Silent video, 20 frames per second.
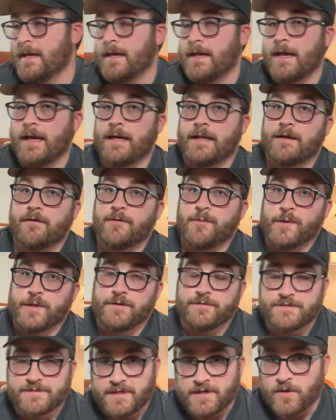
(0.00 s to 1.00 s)
and everybody
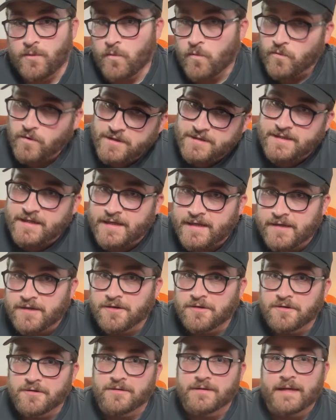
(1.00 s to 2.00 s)
was like, what the
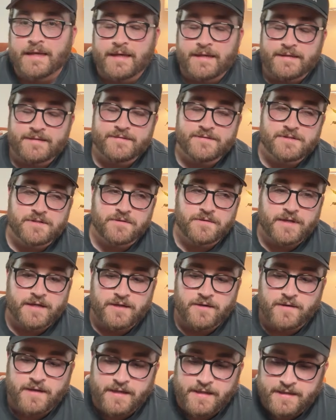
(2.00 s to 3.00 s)
hell? And so
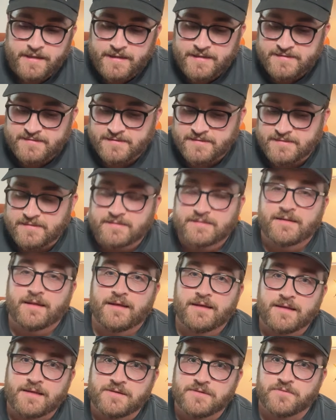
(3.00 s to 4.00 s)
now I guess this is
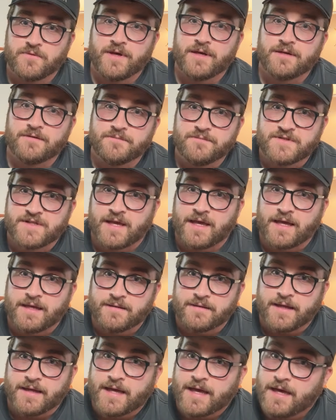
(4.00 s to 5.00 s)
Nike's way of saying,
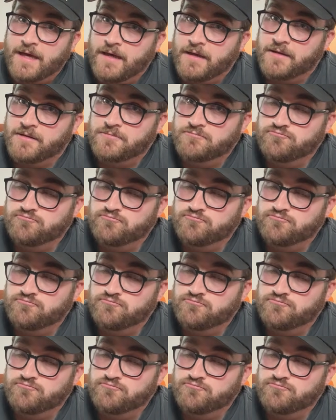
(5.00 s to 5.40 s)
like, hey,